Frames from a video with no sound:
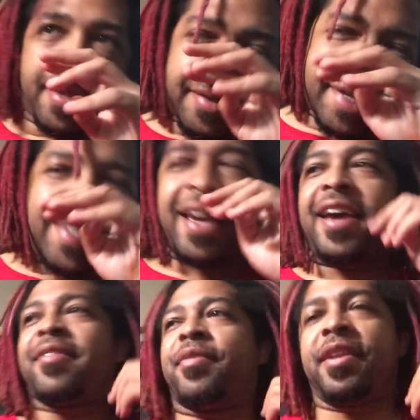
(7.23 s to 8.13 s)
Since
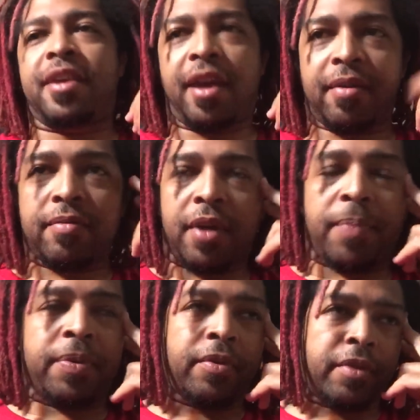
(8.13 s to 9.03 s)
I really can't
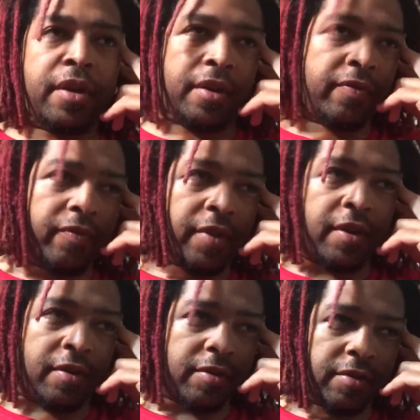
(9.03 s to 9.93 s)
upload any
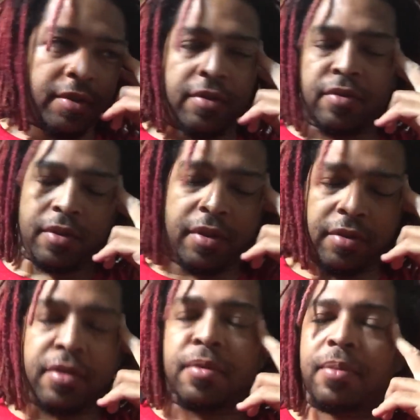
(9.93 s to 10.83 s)
videos to
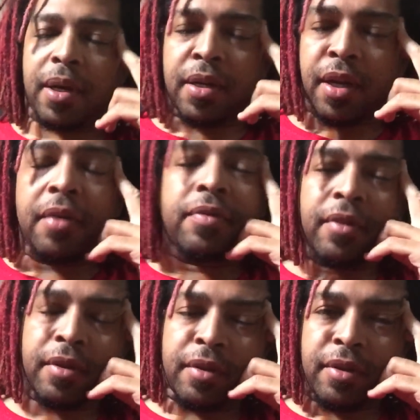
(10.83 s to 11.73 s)
YouTube right now
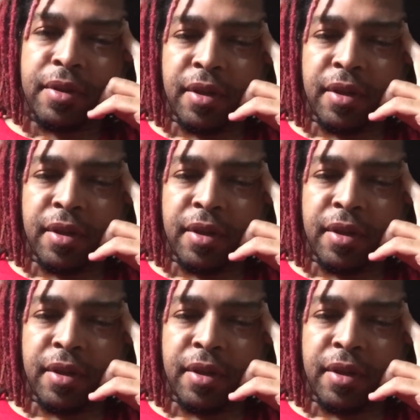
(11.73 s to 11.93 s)
and